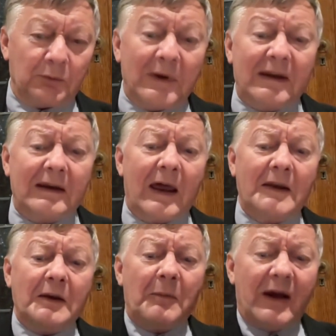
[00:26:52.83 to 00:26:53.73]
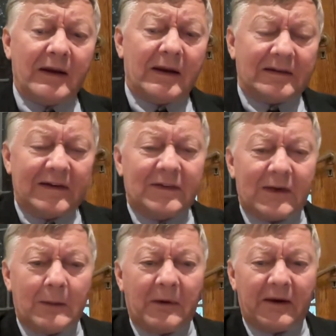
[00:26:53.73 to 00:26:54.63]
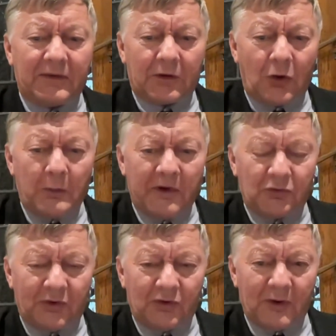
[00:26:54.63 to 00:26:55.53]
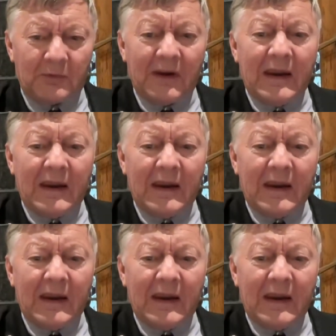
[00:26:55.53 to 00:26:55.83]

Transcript: We can undermine and destabilize the communist regimes